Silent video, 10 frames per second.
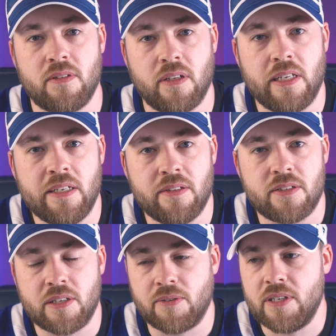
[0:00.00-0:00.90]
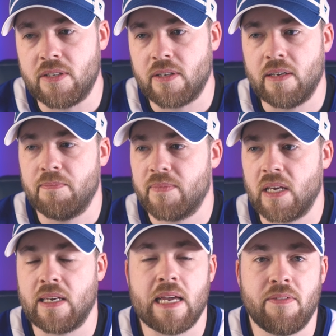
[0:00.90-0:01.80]
the lead in the series and they
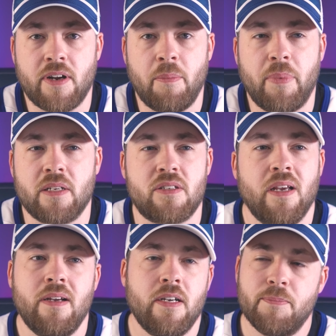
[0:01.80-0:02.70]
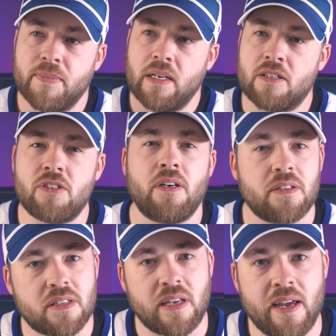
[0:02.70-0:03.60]
they gave it up, but it's it's not
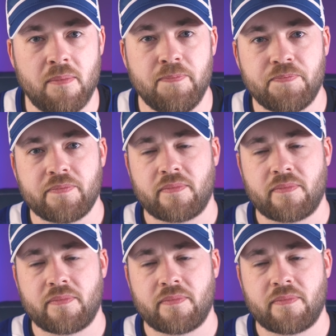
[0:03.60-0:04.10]
the same.